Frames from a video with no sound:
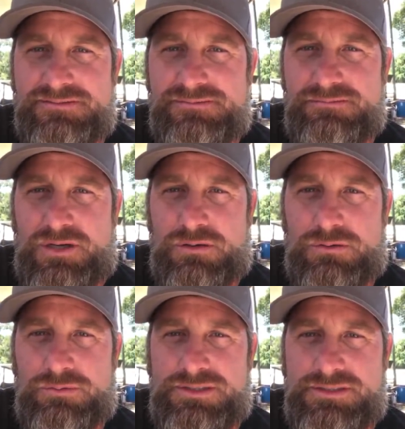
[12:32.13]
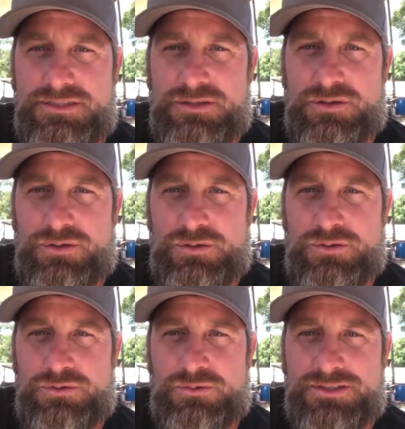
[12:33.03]

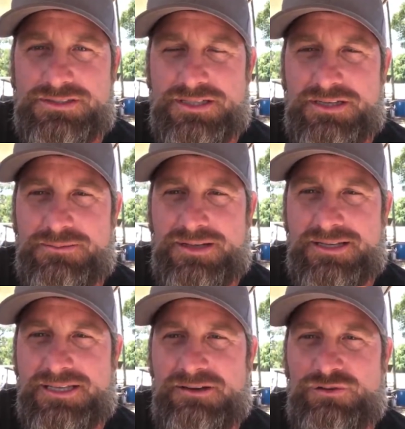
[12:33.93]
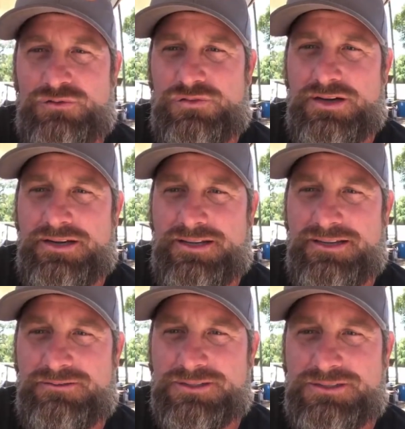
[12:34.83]
Mauricio, what's up? Like every Friday.
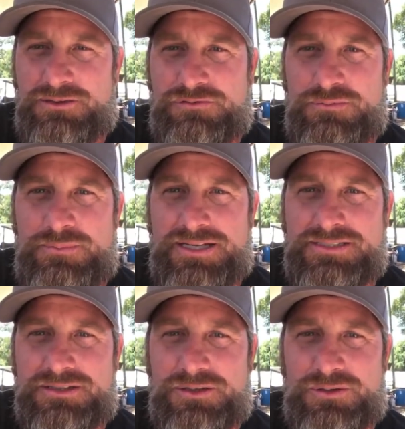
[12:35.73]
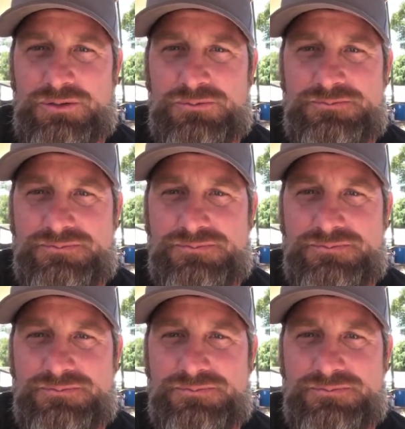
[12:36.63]
What's up from Mexico?